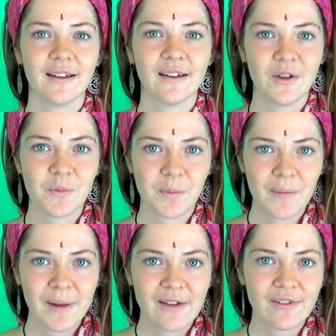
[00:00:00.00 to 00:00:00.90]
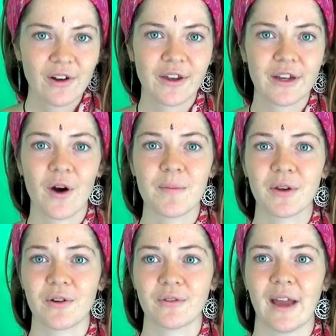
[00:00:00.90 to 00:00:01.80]
you probably have a lot in
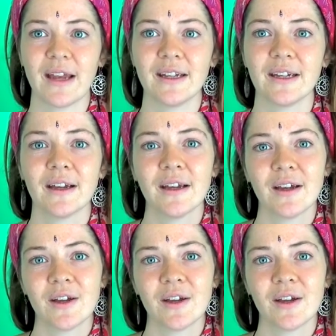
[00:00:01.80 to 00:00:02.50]
common already,